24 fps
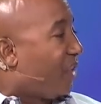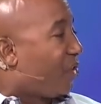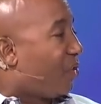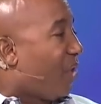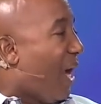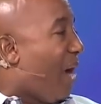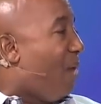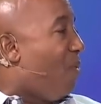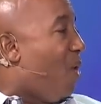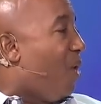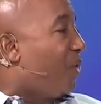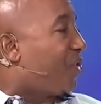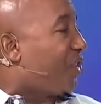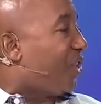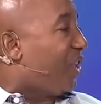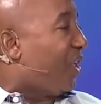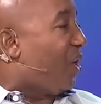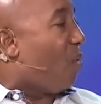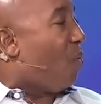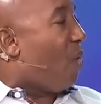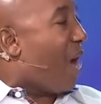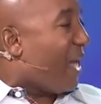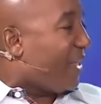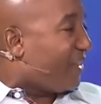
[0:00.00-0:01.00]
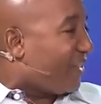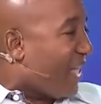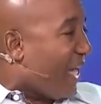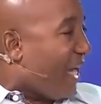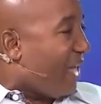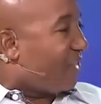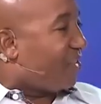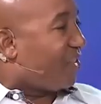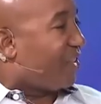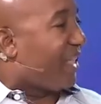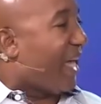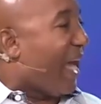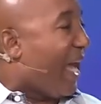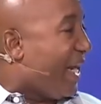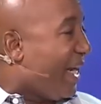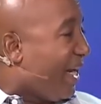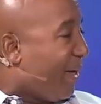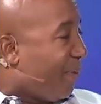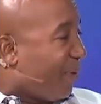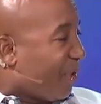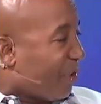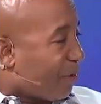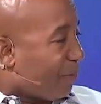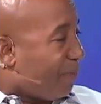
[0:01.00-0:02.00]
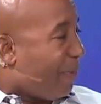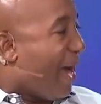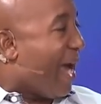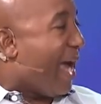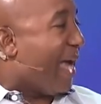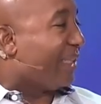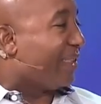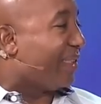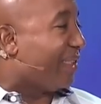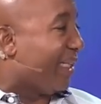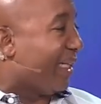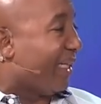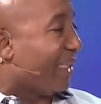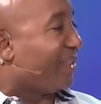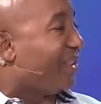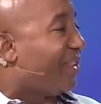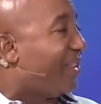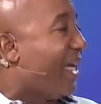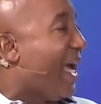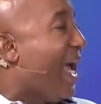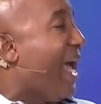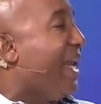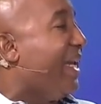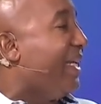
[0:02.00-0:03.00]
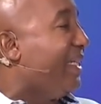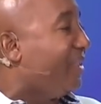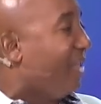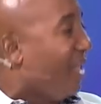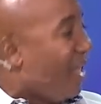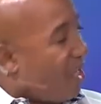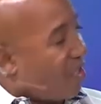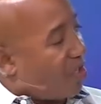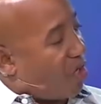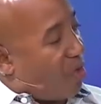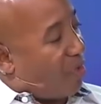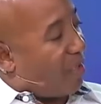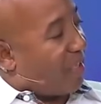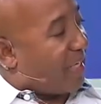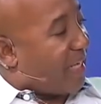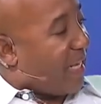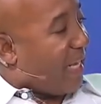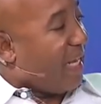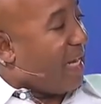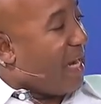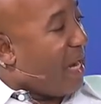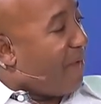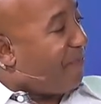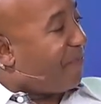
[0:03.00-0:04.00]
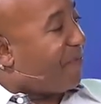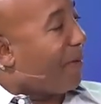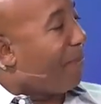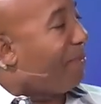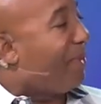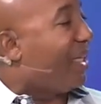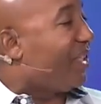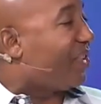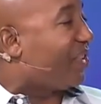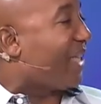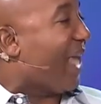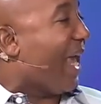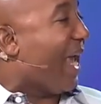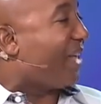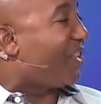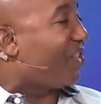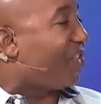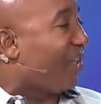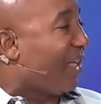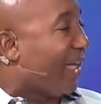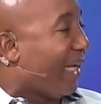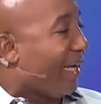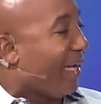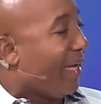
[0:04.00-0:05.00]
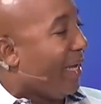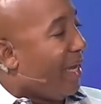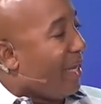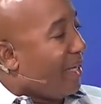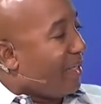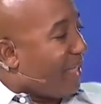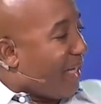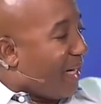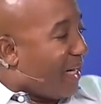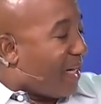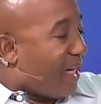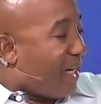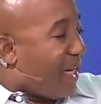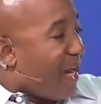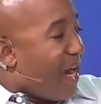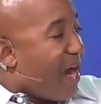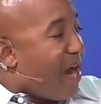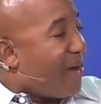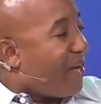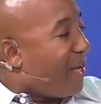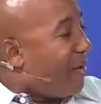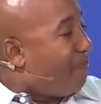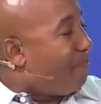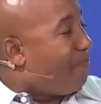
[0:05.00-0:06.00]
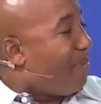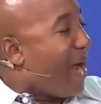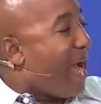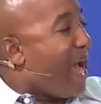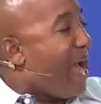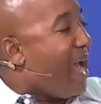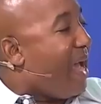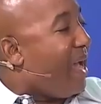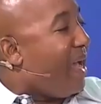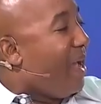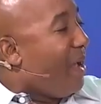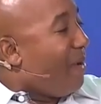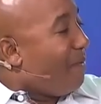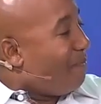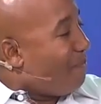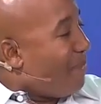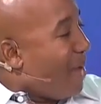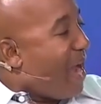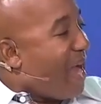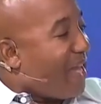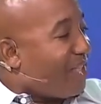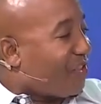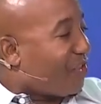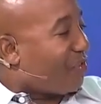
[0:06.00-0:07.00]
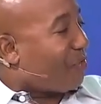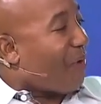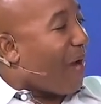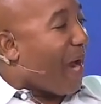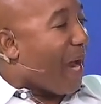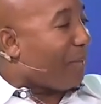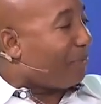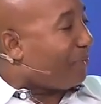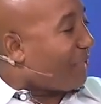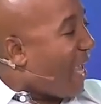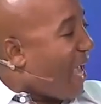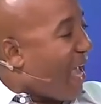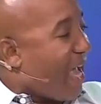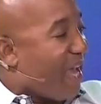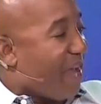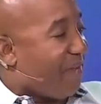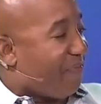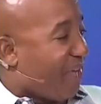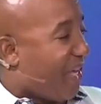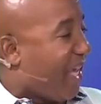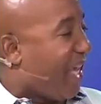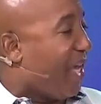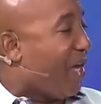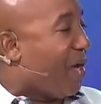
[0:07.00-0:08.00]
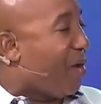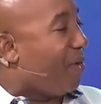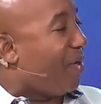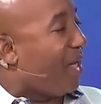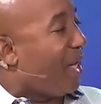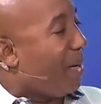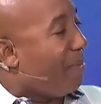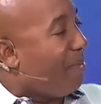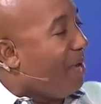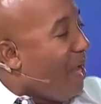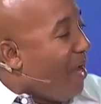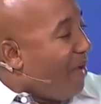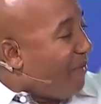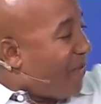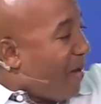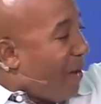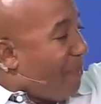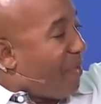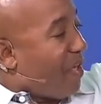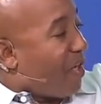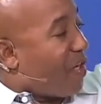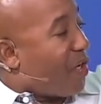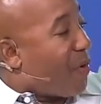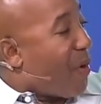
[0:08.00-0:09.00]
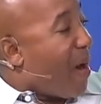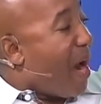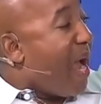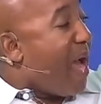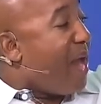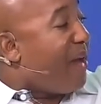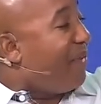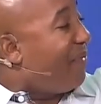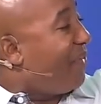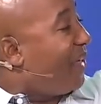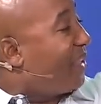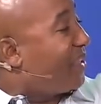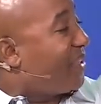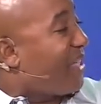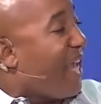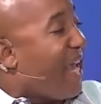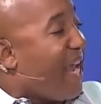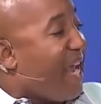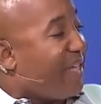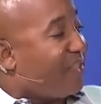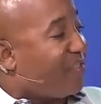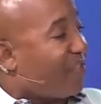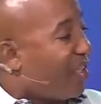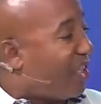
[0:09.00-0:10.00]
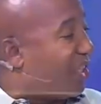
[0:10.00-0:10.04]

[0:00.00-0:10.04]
So I want you to watch how Johnny responds to this. Johnny's going to get up from this accident, declare that by my stripes I have healed him from the crown of his head to